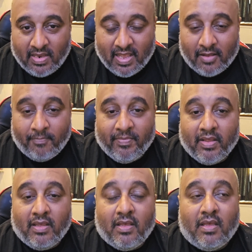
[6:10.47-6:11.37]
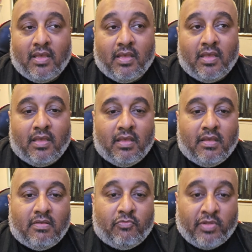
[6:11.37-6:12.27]
Now,
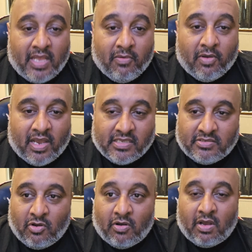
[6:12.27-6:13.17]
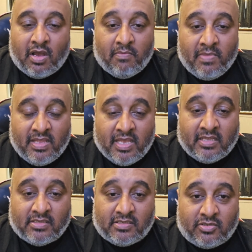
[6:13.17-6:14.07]
Rhaenyra has got her
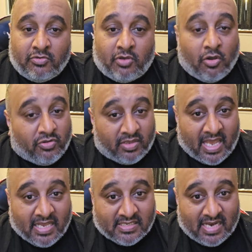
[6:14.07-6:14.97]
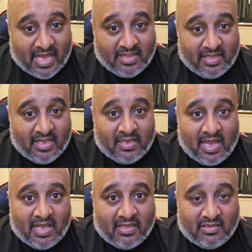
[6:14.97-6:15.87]
minions to go to King's
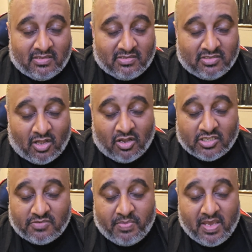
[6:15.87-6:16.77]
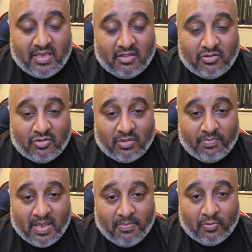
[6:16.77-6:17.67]
Landing and start speaking to the
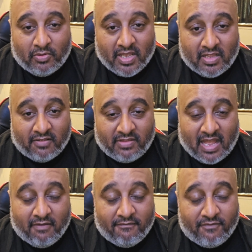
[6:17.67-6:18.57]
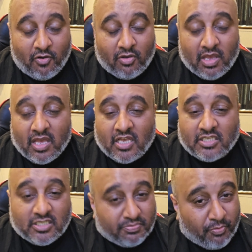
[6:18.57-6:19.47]
people there, the town folk,
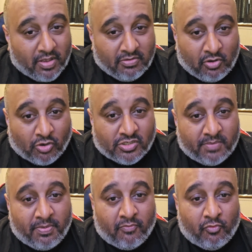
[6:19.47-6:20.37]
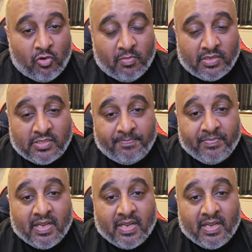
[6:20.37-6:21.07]
spread gossip and rumours